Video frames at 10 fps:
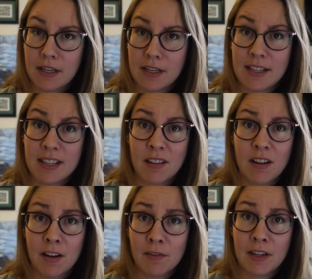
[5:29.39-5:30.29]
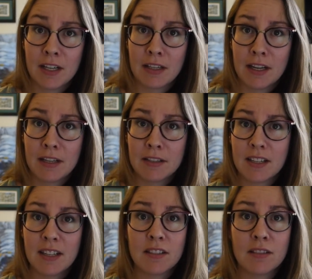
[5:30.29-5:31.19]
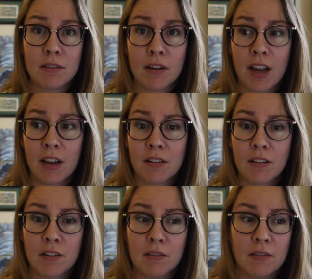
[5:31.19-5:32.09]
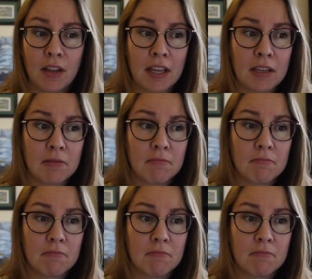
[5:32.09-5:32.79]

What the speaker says: any days off, any days I need to like